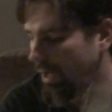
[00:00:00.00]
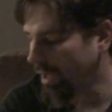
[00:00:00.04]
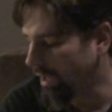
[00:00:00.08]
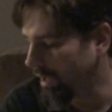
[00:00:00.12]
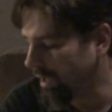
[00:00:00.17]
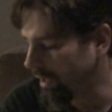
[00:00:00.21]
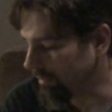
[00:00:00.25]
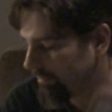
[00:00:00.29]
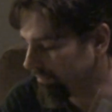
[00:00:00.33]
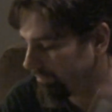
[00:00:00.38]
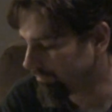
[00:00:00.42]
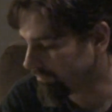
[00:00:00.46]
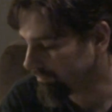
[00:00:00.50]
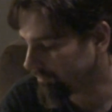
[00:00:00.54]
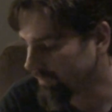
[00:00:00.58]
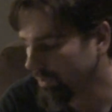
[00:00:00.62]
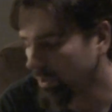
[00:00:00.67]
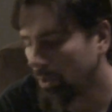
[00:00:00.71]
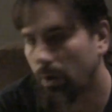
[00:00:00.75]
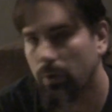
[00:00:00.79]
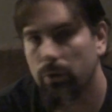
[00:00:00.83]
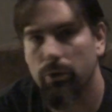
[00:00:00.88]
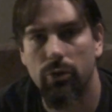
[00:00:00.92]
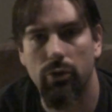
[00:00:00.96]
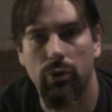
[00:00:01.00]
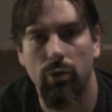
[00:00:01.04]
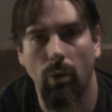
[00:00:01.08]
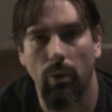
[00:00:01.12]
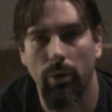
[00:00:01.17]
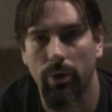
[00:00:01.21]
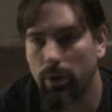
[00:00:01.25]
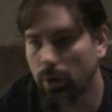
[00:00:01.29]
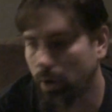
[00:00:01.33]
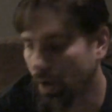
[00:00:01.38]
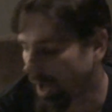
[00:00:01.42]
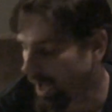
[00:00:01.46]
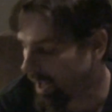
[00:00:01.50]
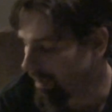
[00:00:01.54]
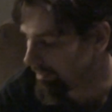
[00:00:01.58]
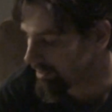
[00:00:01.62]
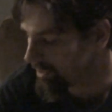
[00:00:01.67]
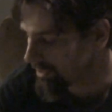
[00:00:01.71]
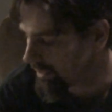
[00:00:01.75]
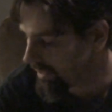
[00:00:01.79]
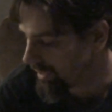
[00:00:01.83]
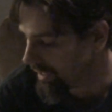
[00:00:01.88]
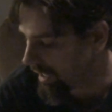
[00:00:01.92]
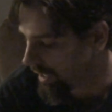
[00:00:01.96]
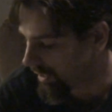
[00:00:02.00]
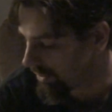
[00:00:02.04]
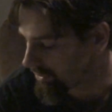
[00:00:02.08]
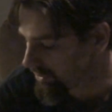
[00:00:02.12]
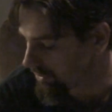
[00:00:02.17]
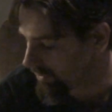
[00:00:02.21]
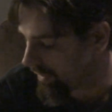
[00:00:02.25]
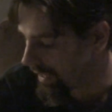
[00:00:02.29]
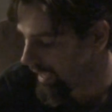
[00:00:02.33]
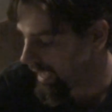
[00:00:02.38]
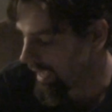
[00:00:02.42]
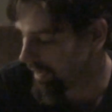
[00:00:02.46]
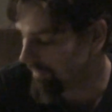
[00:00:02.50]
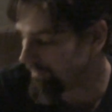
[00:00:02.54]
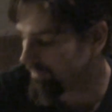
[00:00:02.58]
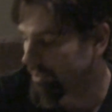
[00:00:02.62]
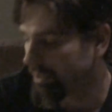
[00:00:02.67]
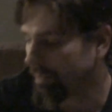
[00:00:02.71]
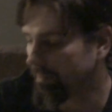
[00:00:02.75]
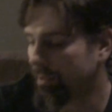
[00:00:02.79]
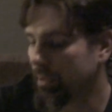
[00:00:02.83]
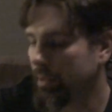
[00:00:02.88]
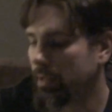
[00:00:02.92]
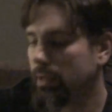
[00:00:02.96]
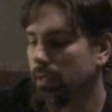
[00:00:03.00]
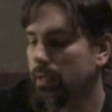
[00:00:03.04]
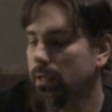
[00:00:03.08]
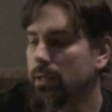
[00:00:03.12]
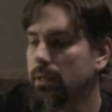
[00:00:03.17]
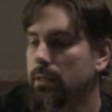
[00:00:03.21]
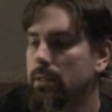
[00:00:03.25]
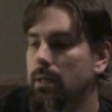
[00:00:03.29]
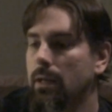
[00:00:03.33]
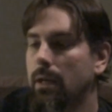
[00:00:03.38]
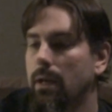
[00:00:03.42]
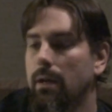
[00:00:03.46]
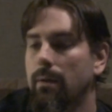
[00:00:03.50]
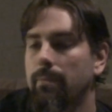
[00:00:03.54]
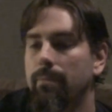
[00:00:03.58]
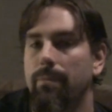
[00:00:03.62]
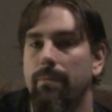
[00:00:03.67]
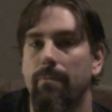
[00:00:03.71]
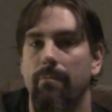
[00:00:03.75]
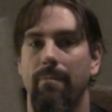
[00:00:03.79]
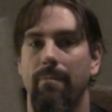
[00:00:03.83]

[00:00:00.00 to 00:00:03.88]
Um, you know, to store your comics in. I also have some of these um,